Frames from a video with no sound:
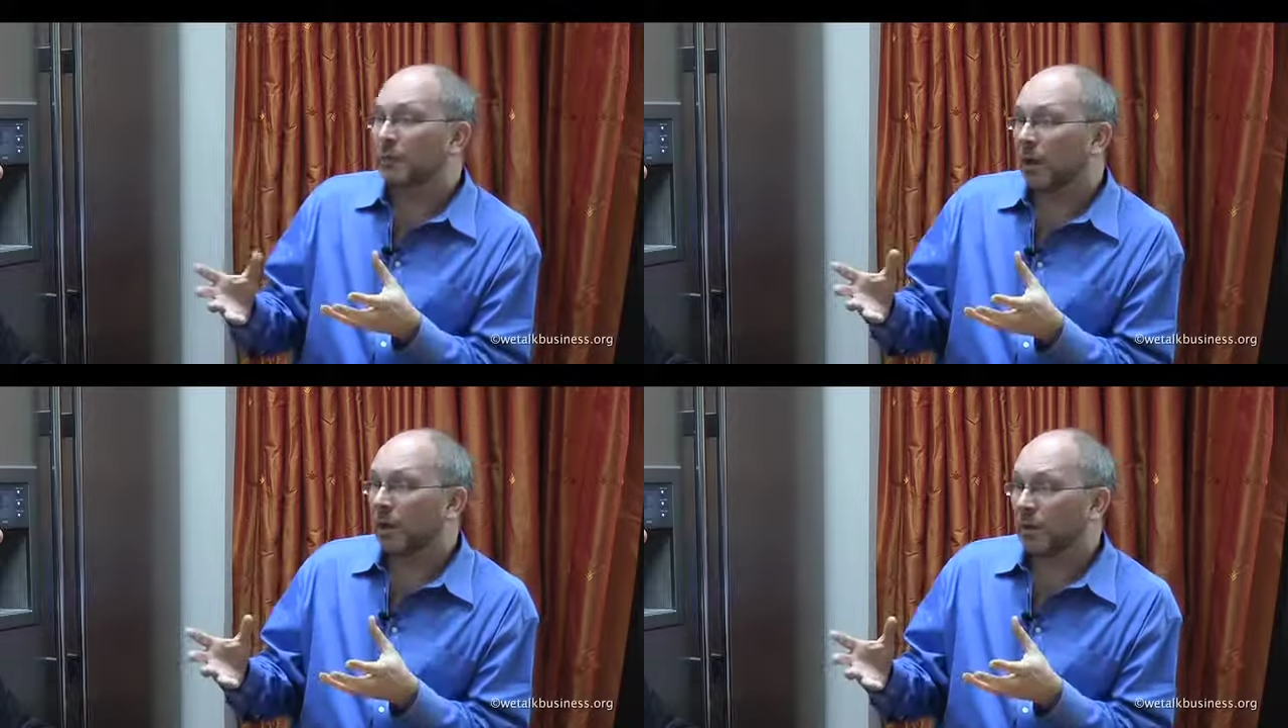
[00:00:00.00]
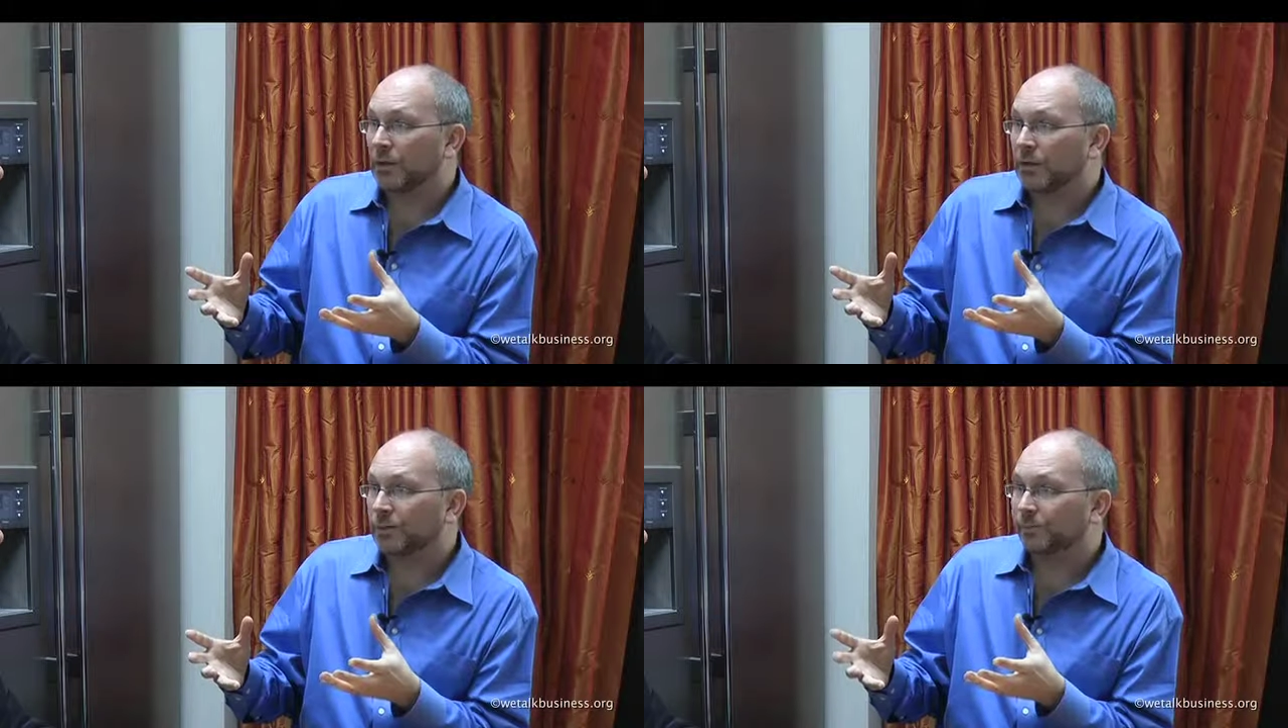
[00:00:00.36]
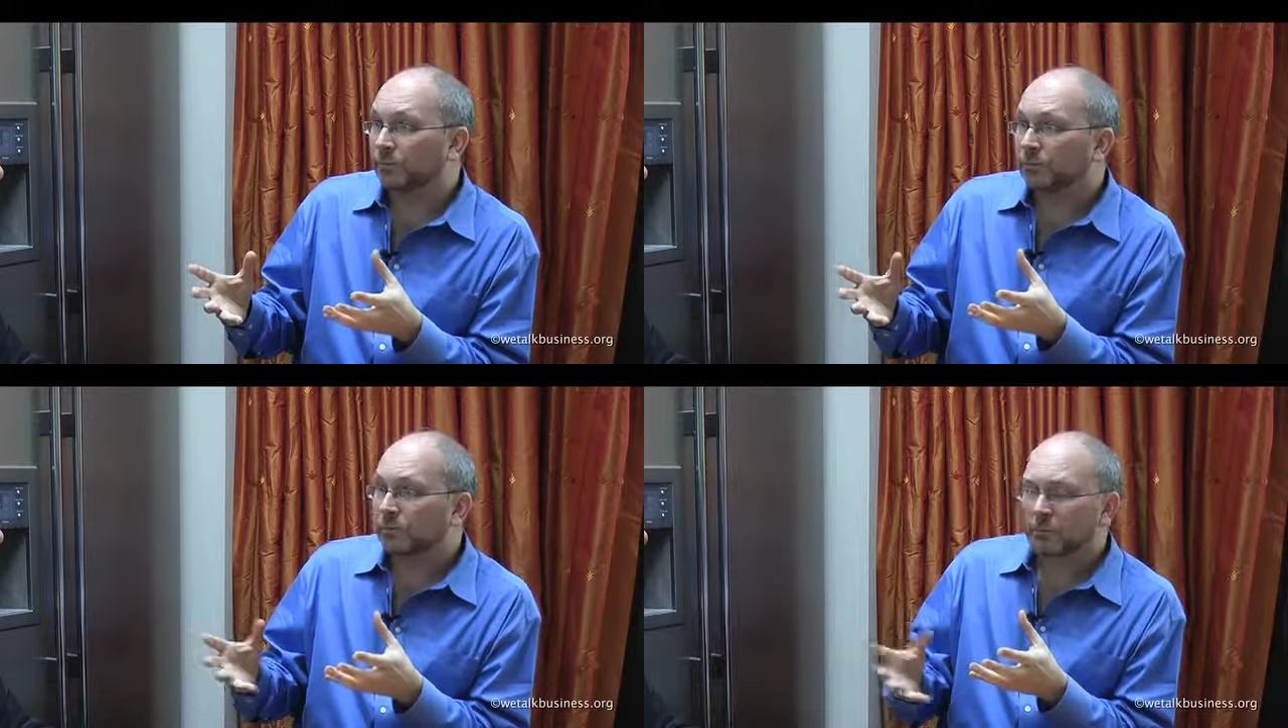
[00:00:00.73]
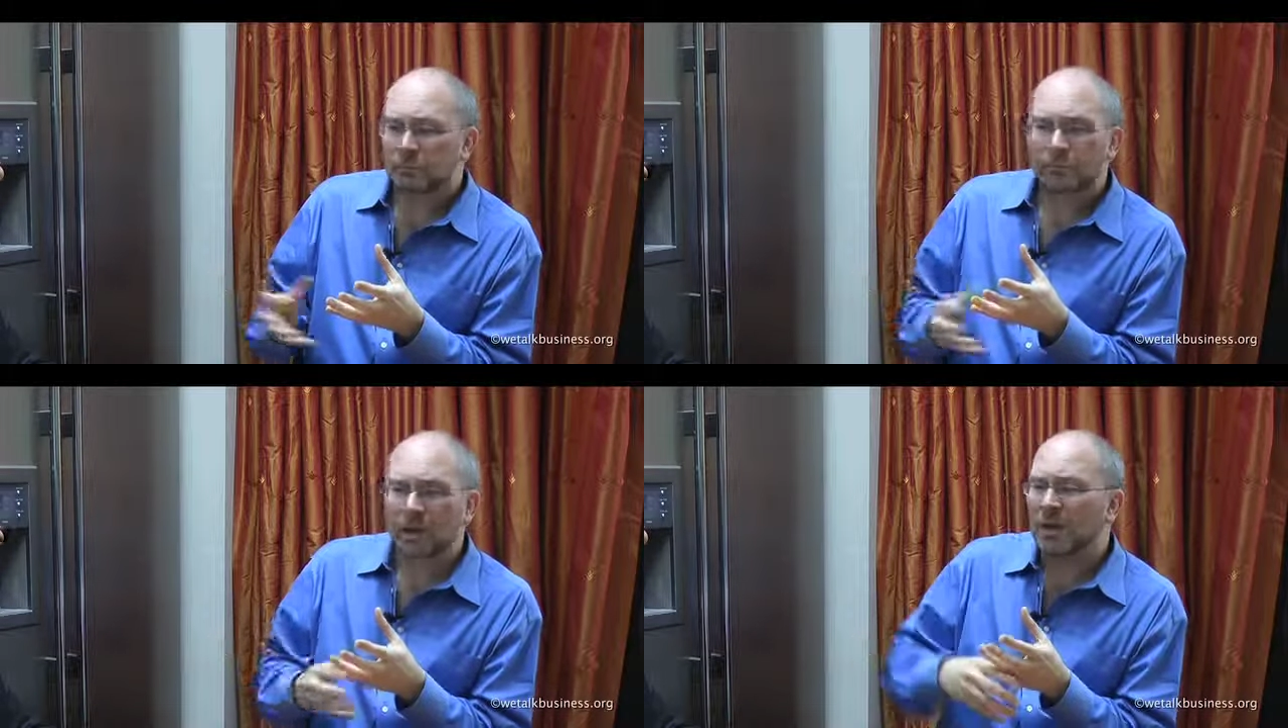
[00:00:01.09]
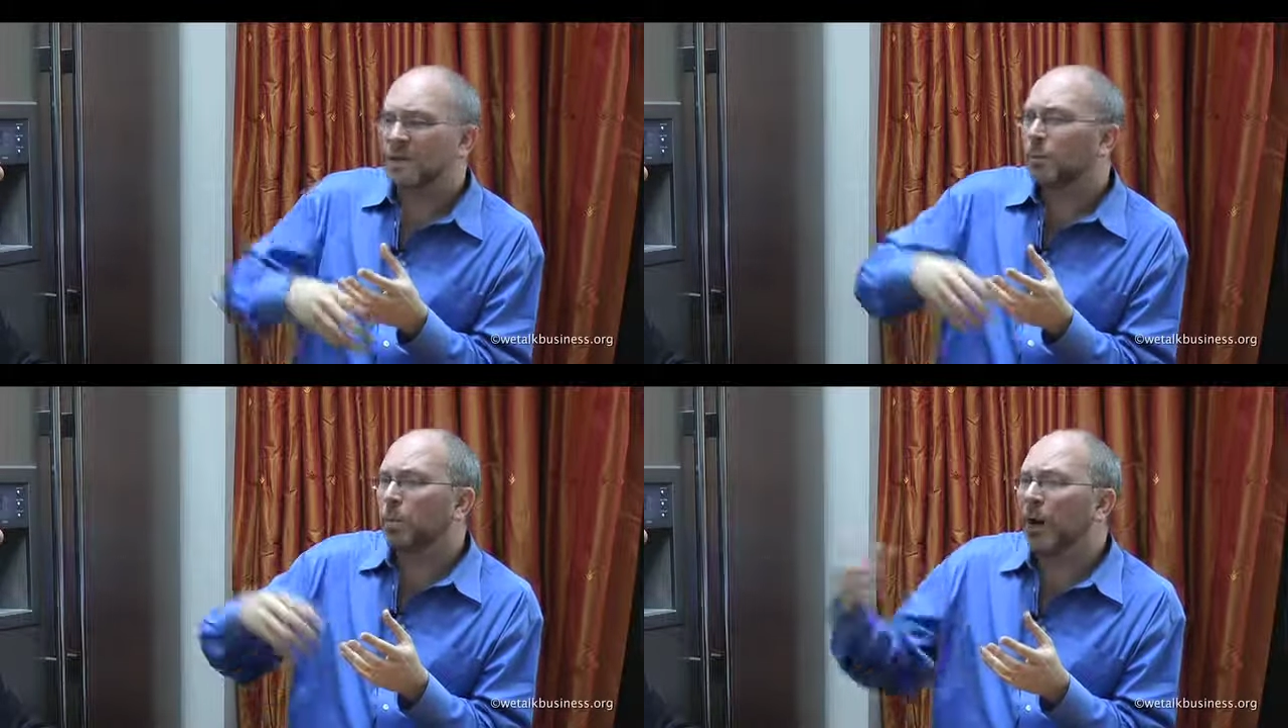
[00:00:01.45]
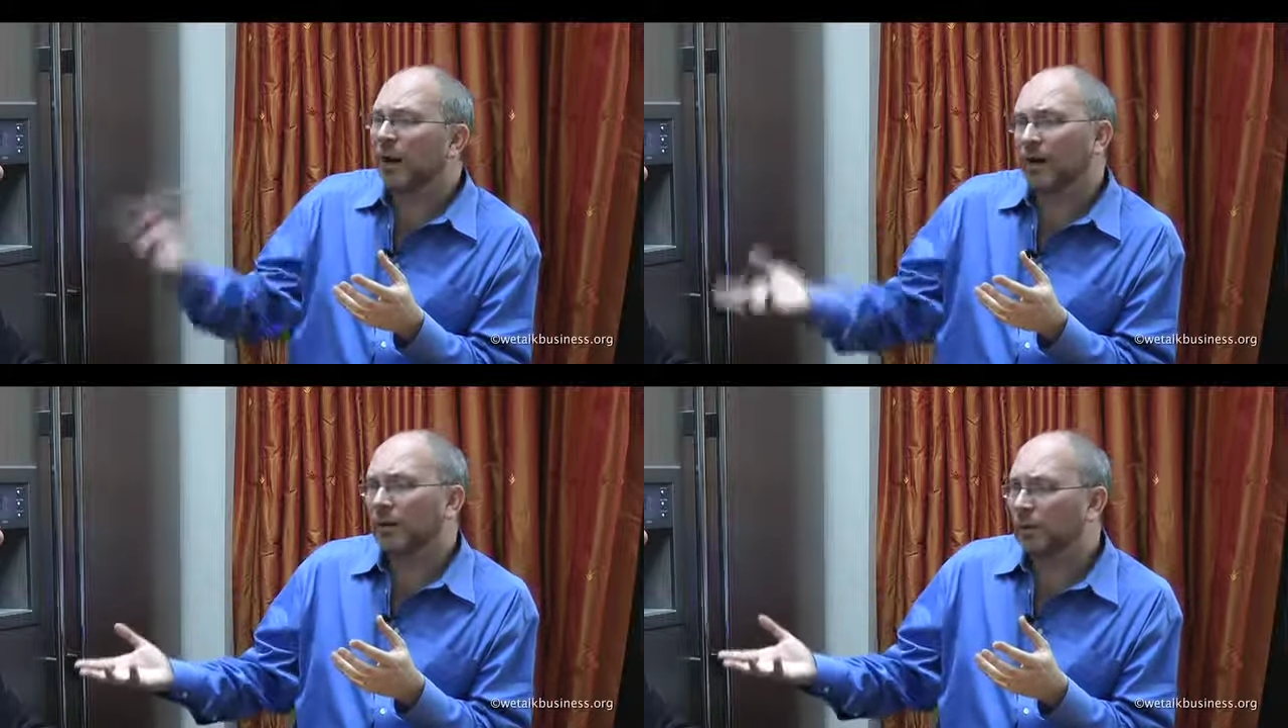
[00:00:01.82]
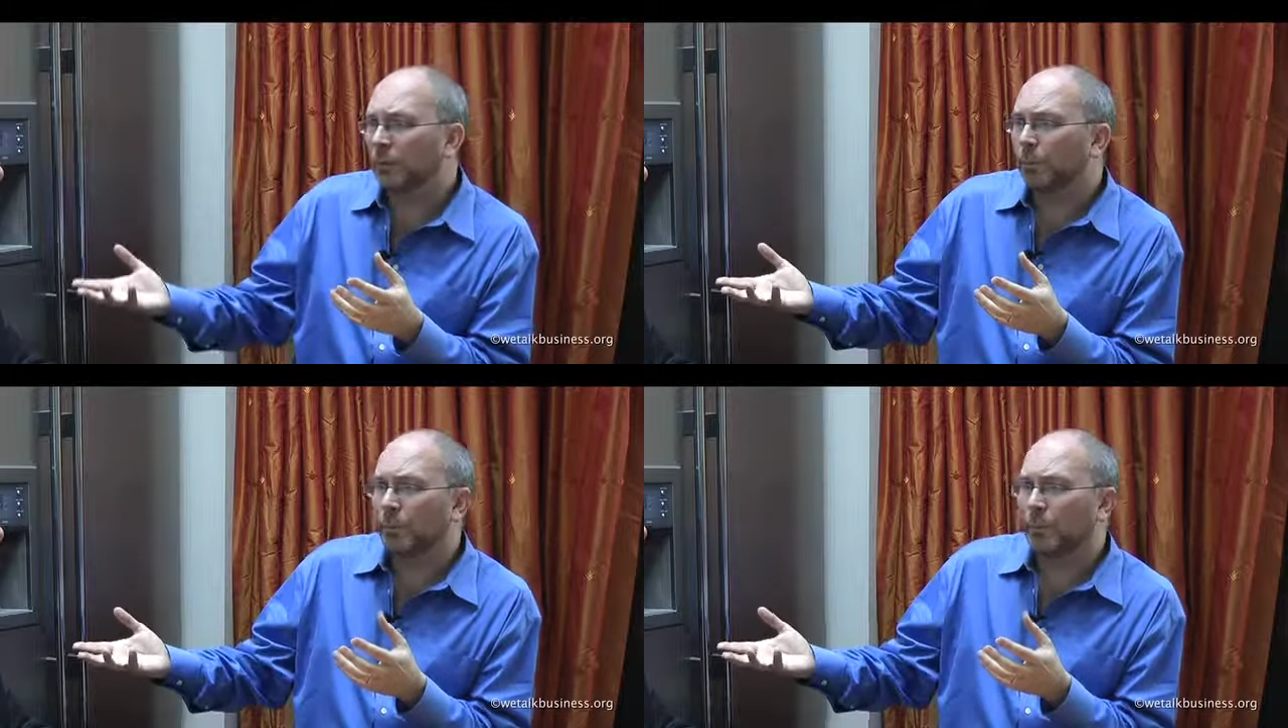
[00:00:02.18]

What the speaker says: partners, a supplier who